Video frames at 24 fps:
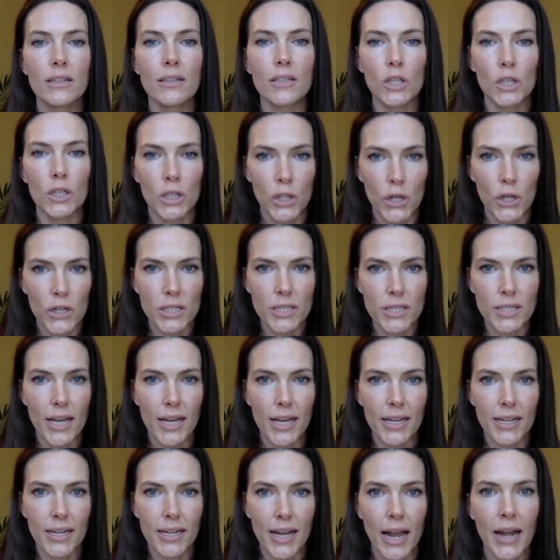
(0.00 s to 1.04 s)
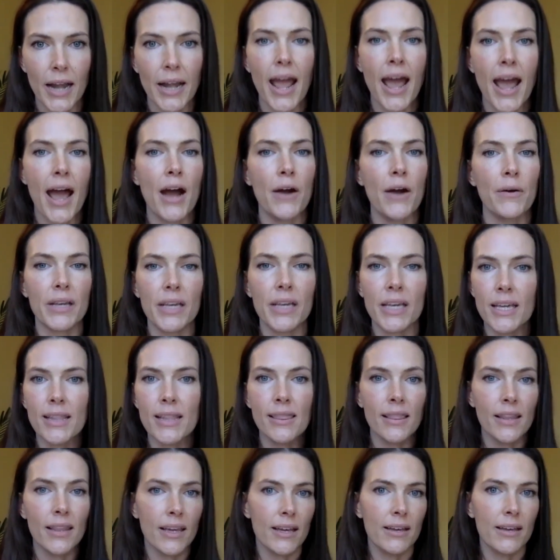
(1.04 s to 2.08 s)
looks like and how he
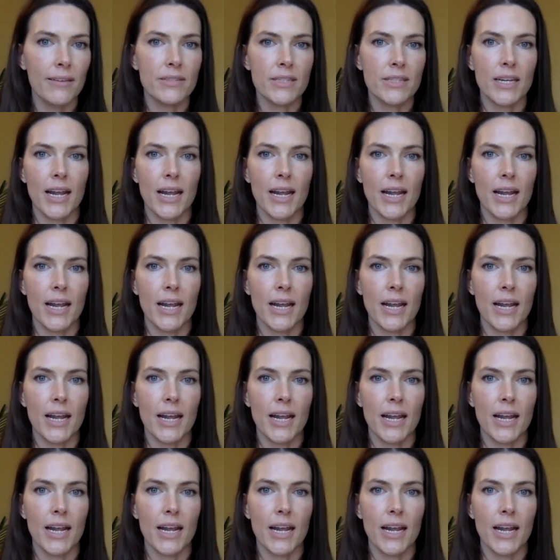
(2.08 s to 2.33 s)
lives